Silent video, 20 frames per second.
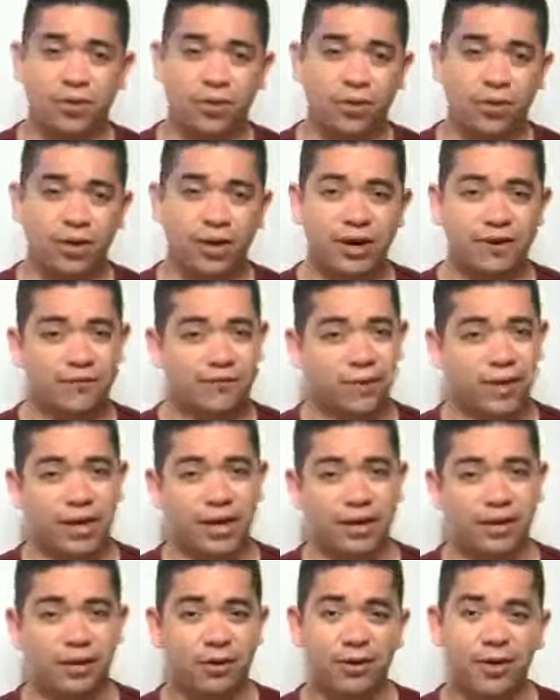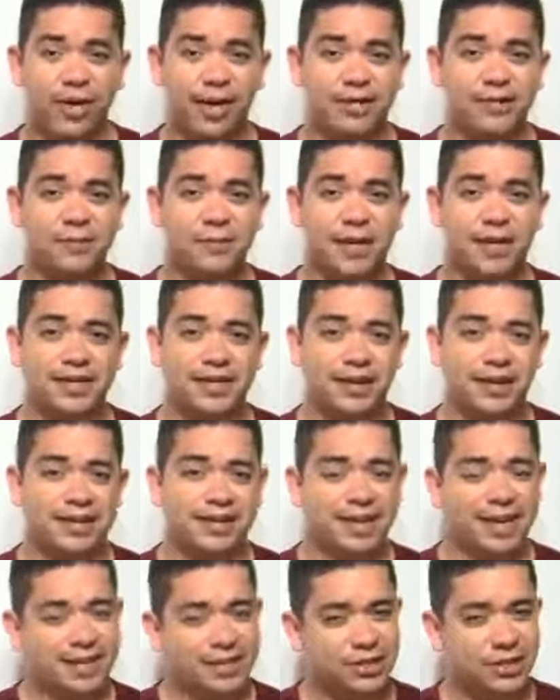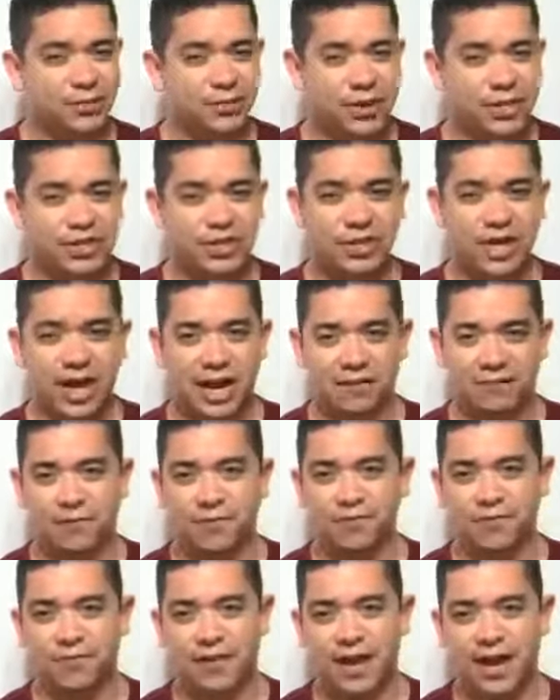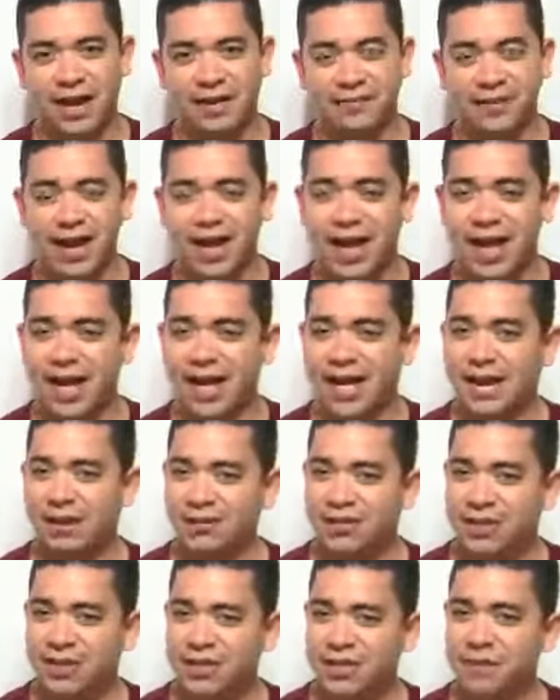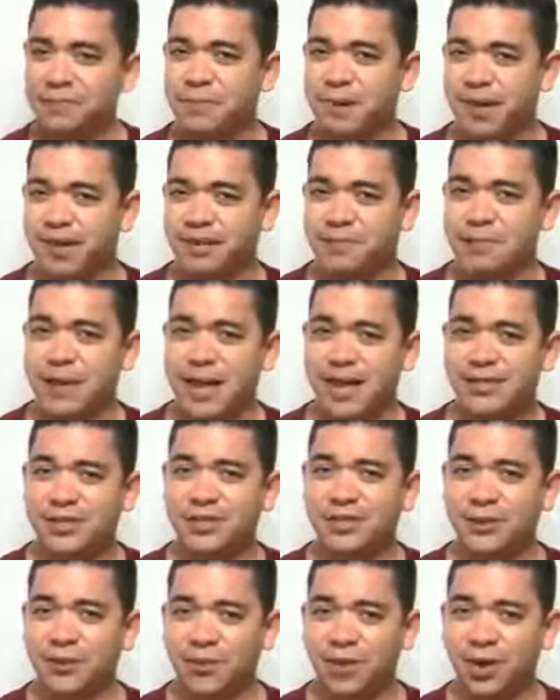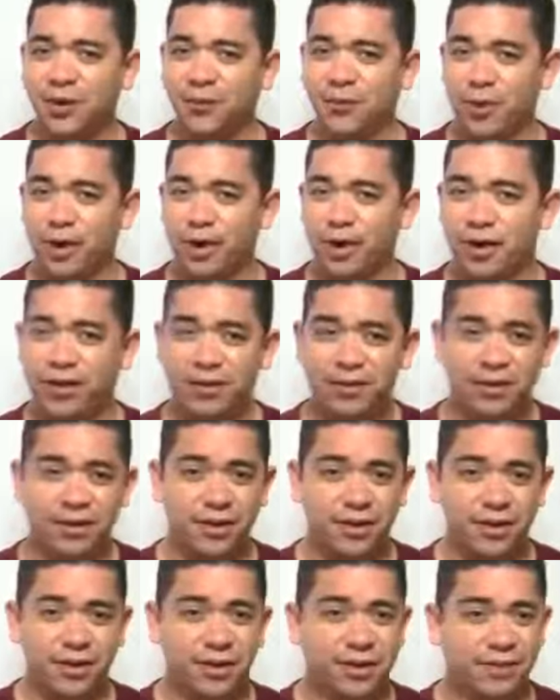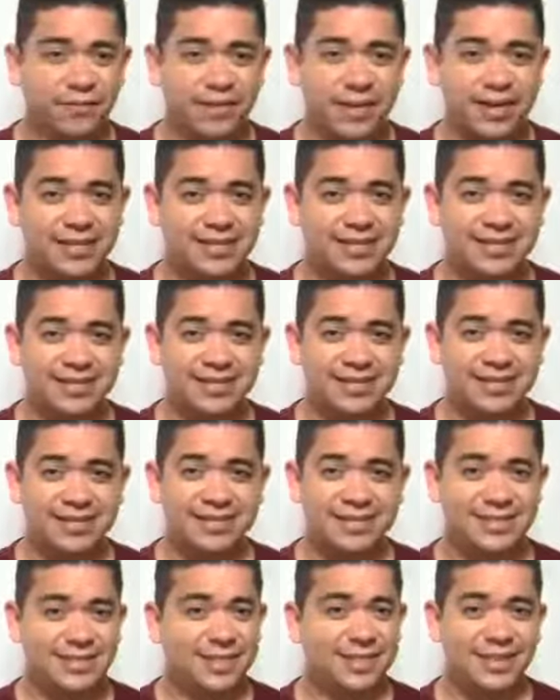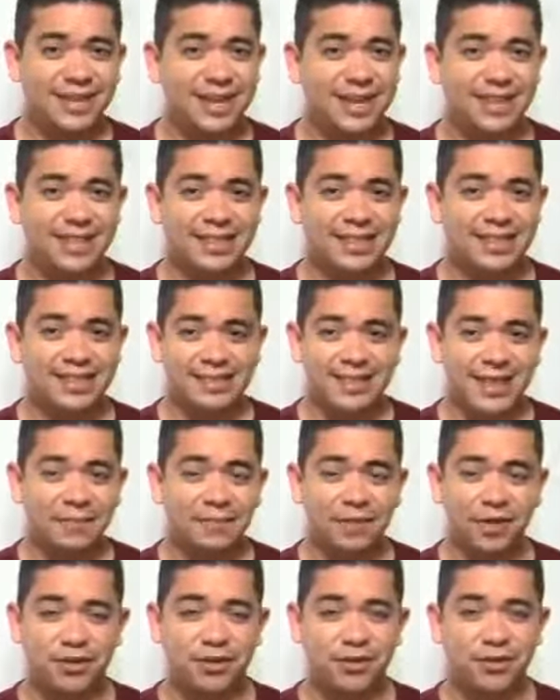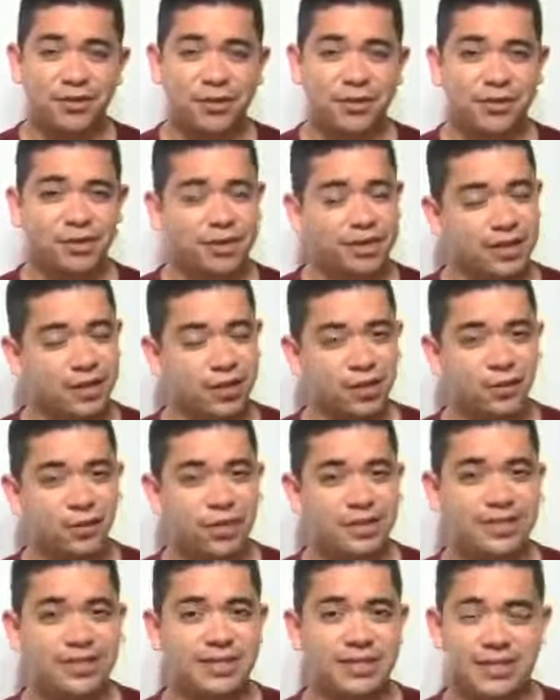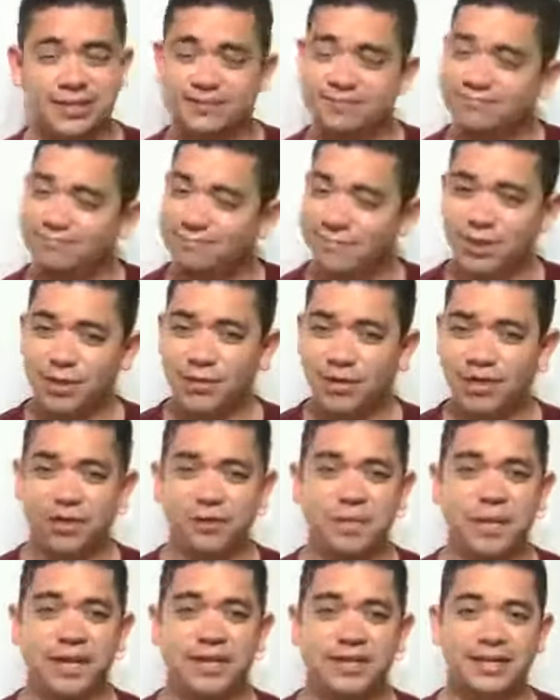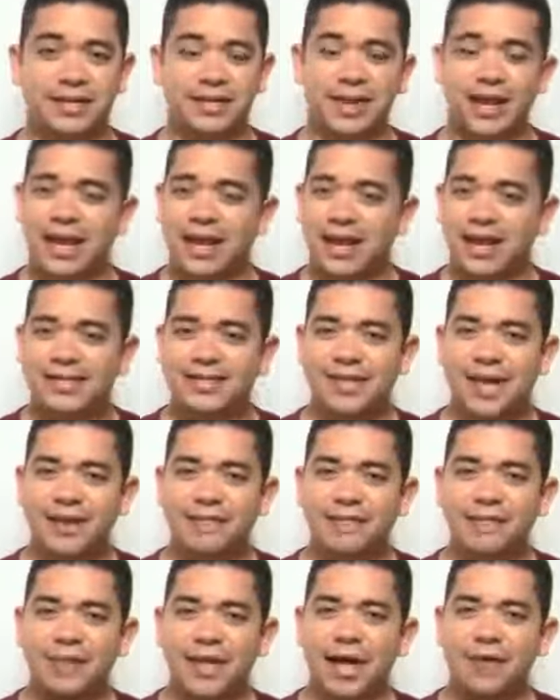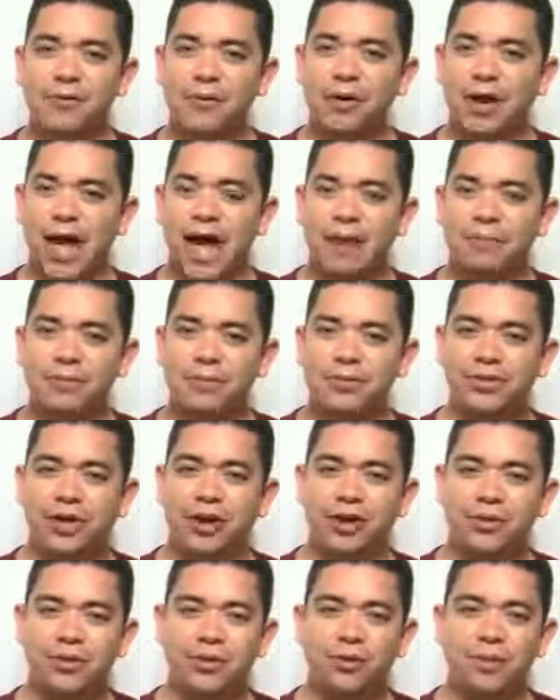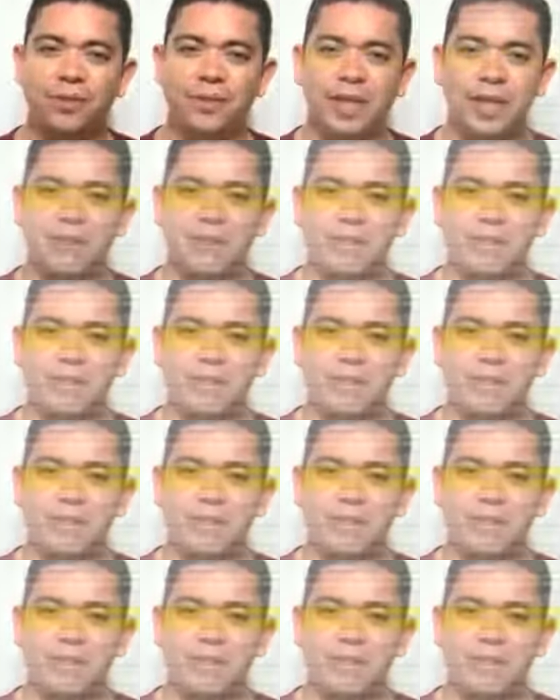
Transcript: or if we can only expect it on the next generation iPhone 5. Now, judging by the Mac story where the current devices didn't get the same Thunderbolt that the new ones did, don't expect it. Aside from that, well, Apple's also playing